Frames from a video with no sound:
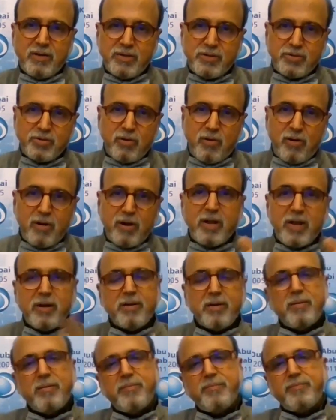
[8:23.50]
to online.
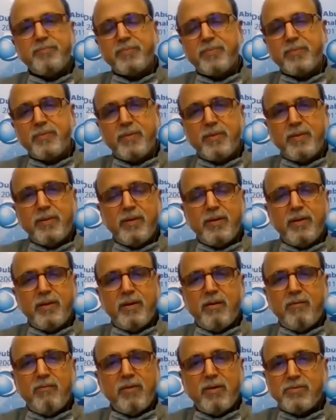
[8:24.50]

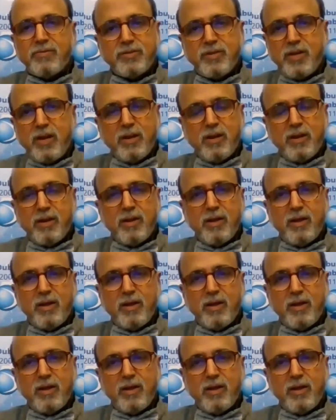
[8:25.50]
We have seen